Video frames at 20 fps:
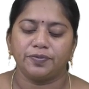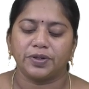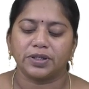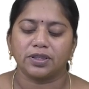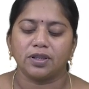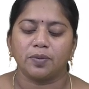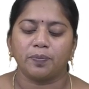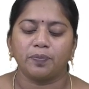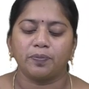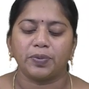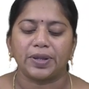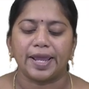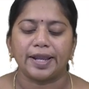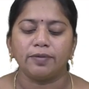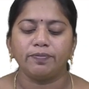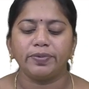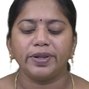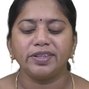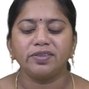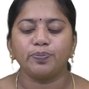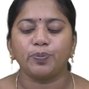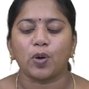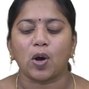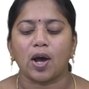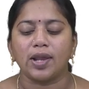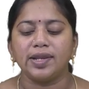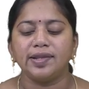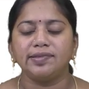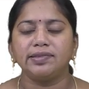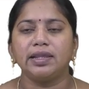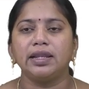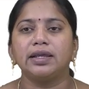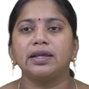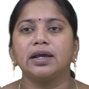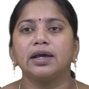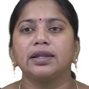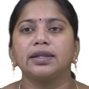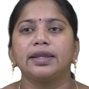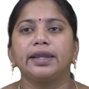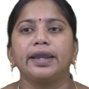For the N plus
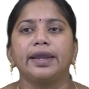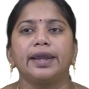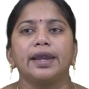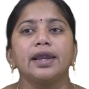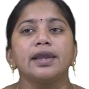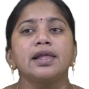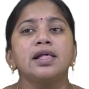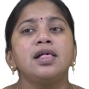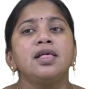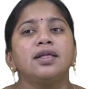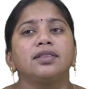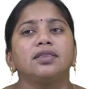polysilicon gate,